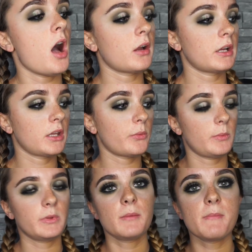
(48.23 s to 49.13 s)
I'm gonna go
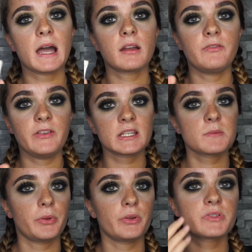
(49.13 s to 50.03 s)
in with the MAC
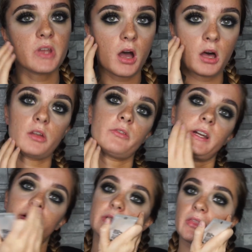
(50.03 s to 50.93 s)
Fix Plus All
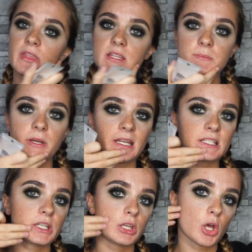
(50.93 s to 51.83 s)
Around This
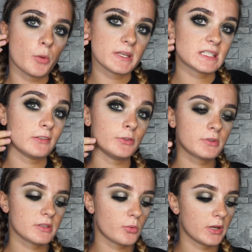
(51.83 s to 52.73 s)
Berry to glow myself
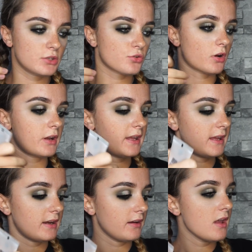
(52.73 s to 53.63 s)
up because I'm quite dry
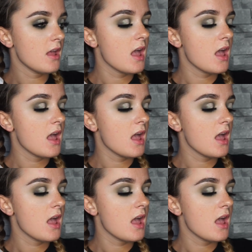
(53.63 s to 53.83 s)
here.